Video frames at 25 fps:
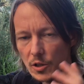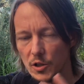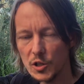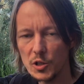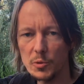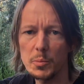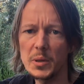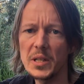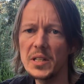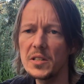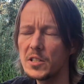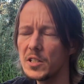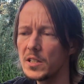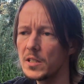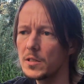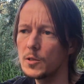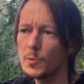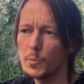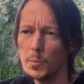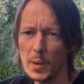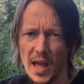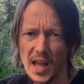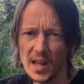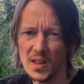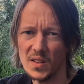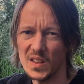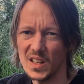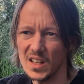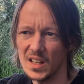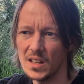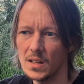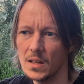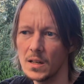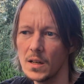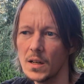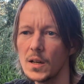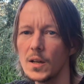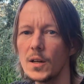species back
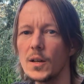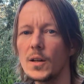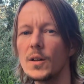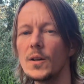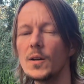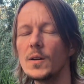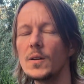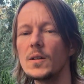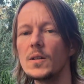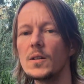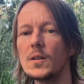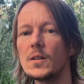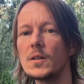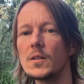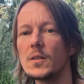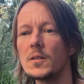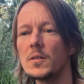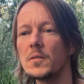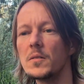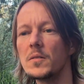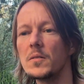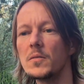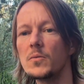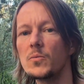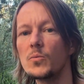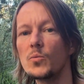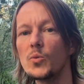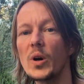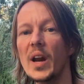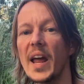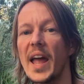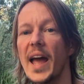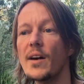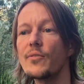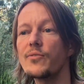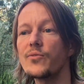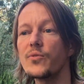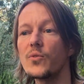then would
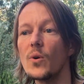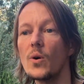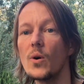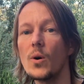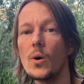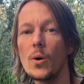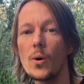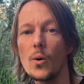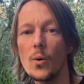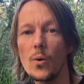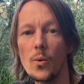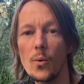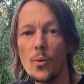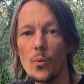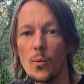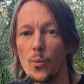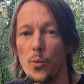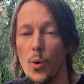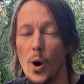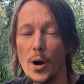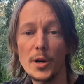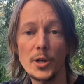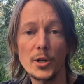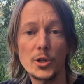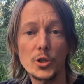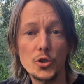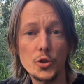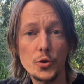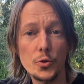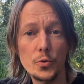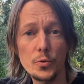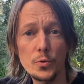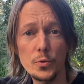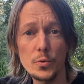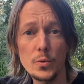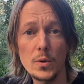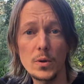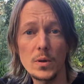have 1 or
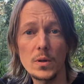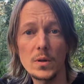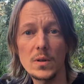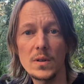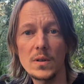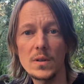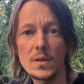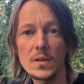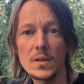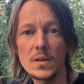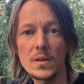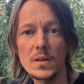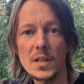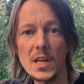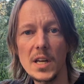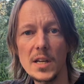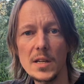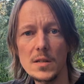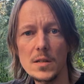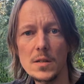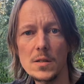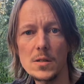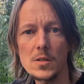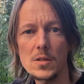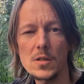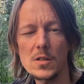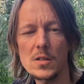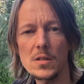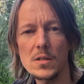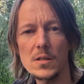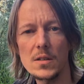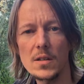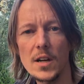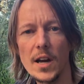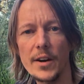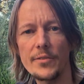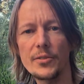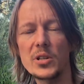2 kittens
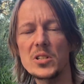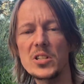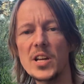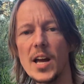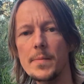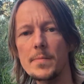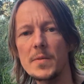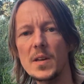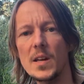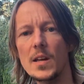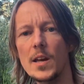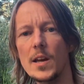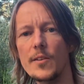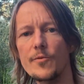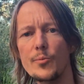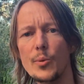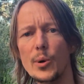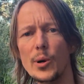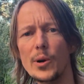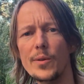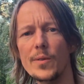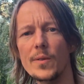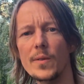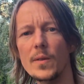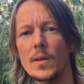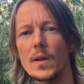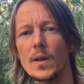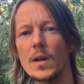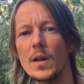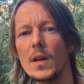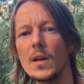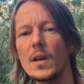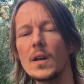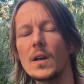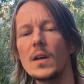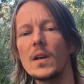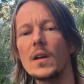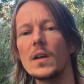every time they gave birth,
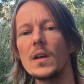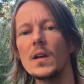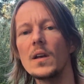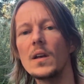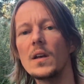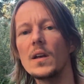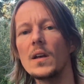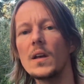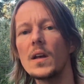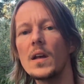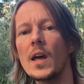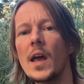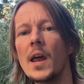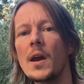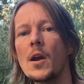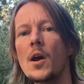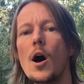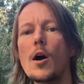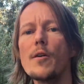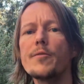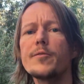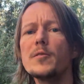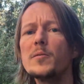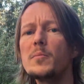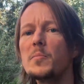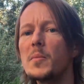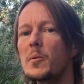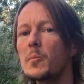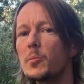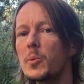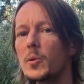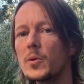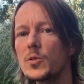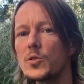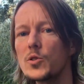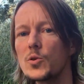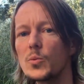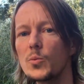and other
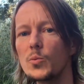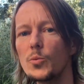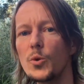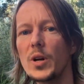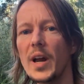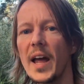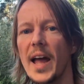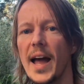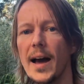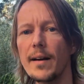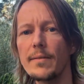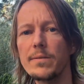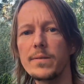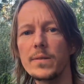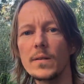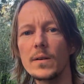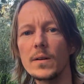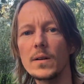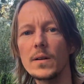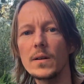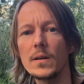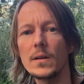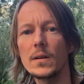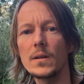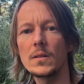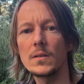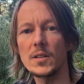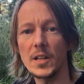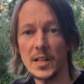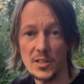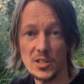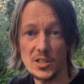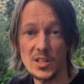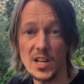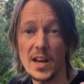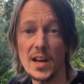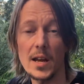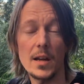members would have, let's
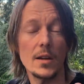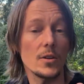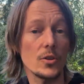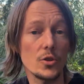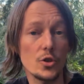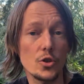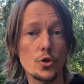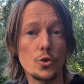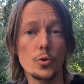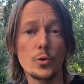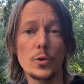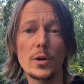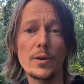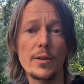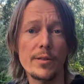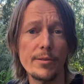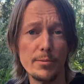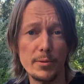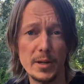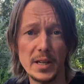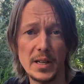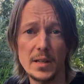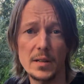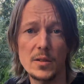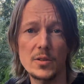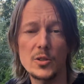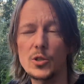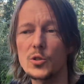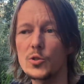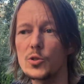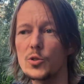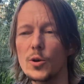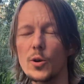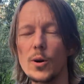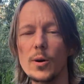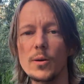say, 2 or 3, just